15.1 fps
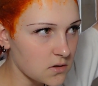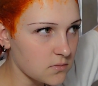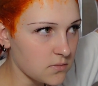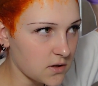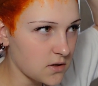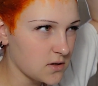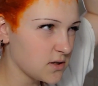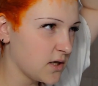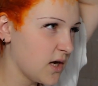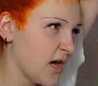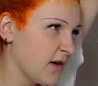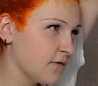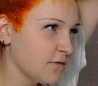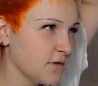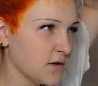because I
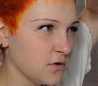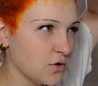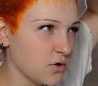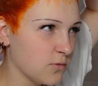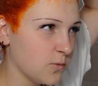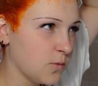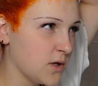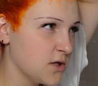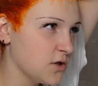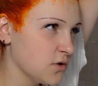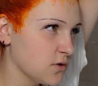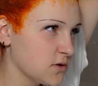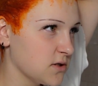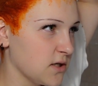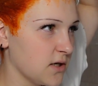have a lot of
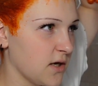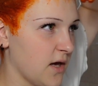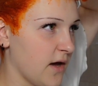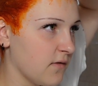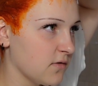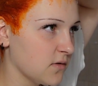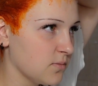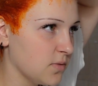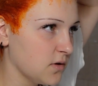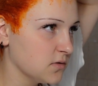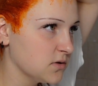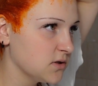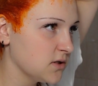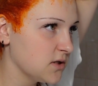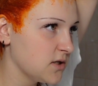videos that I haven't
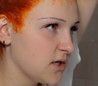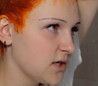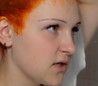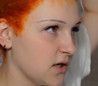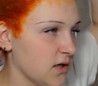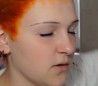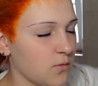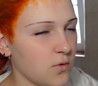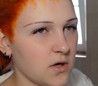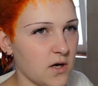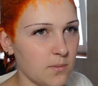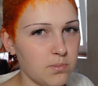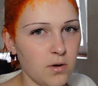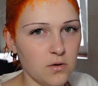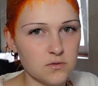posted yet and I want
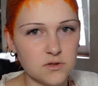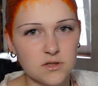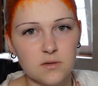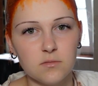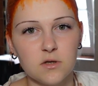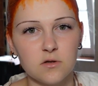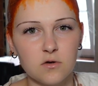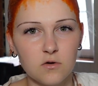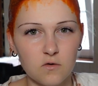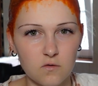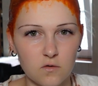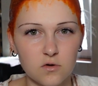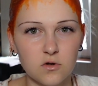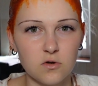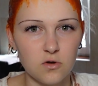to post them in
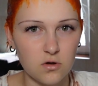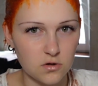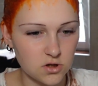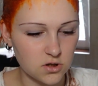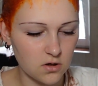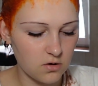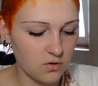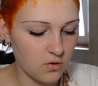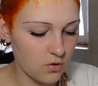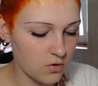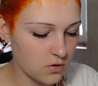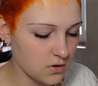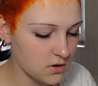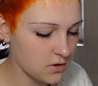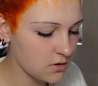chronological
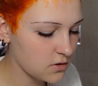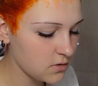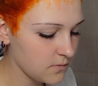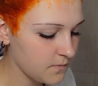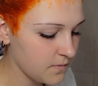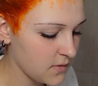order.